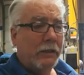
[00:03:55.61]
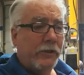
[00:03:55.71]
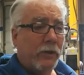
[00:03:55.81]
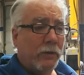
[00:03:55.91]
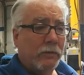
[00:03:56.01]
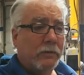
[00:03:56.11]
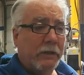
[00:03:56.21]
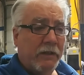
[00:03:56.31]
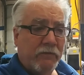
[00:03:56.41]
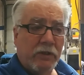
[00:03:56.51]
So
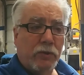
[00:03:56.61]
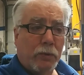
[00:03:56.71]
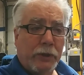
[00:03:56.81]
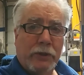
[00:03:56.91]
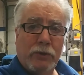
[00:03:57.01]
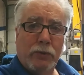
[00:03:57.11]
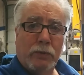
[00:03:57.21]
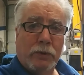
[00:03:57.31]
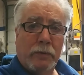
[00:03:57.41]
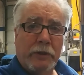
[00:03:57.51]
inventory your
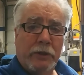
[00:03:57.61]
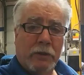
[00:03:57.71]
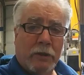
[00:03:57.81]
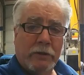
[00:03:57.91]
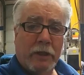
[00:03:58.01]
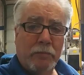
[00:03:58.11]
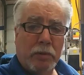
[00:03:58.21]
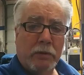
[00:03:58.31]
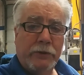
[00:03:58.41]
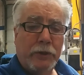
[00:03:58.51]
tools when you're all done
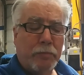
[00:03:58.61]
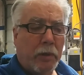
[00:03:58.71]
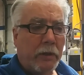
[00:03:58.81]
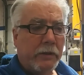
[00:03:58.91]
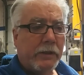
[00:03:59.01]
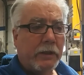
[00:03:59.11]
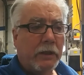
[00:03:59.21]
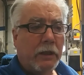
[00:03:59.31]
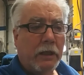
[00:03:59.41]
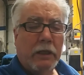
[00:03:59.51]
pulling your parts.
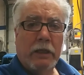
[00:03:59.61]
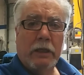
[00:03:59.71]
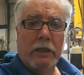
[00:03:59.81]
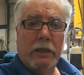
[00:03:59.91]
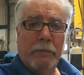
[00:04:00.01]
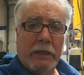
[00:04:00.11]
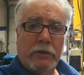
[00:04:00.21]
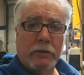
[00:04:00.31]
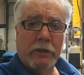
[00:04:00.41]
And make sure